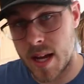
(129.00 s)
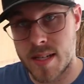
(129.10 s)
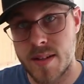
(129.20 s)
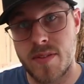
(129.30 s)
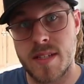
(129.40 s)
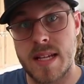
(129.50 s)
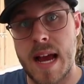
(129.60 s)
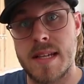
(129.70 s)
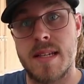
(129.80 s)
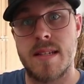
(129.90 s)
got different
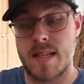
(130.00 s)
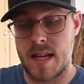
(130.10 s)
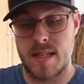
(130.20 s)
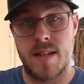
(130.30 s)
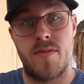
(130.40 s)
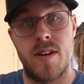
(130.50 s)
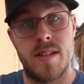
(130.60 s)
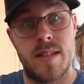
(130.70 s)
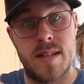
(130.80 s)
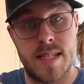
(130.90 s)
sizes and
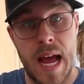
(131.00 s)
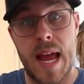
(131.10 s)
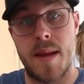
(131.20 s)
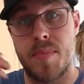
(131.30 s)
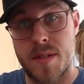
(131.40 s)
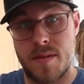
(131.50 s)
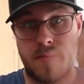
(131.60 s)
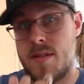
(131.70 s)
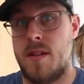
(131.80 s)
different types